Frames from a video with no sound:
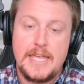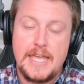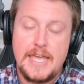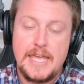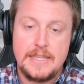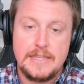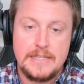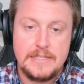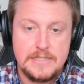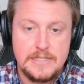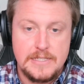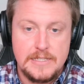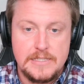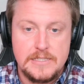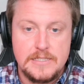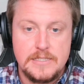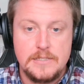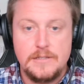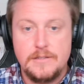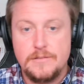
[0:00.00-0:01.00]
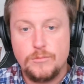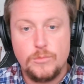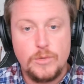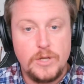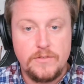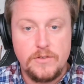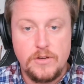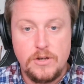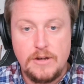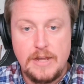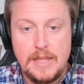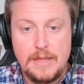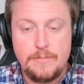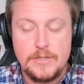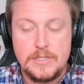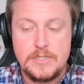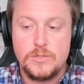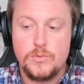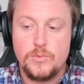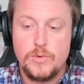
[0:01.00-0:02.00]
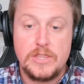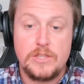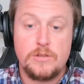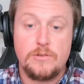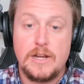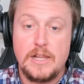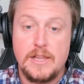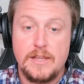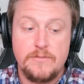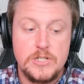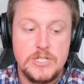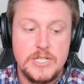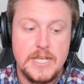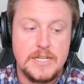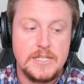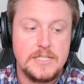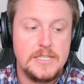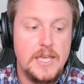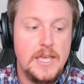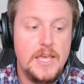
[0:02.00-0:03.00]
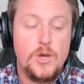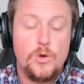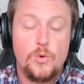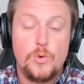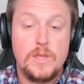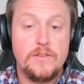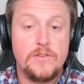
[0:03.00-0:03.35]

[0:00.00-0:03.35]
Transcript: You say, hey, this is whatever your name is with Credit Leverage X.